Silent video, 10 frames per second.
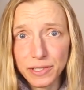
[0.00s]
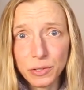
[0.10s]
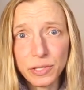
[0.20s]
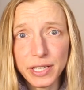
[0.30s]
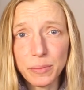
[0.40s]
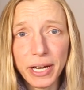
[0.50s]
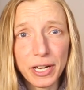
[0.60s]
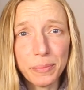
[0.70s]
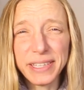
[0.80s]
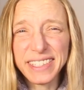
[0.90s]
included in the
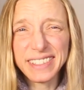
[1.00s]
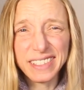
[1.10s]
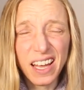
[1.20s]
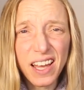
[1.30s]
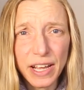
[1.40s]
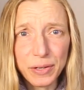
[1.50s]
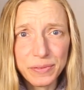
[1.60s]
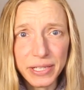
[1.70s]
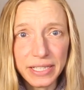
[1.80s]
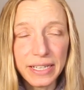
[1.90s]
pattern, but that's not how
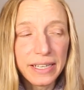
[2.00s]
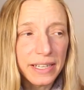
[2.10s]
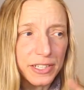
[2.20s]
it's written.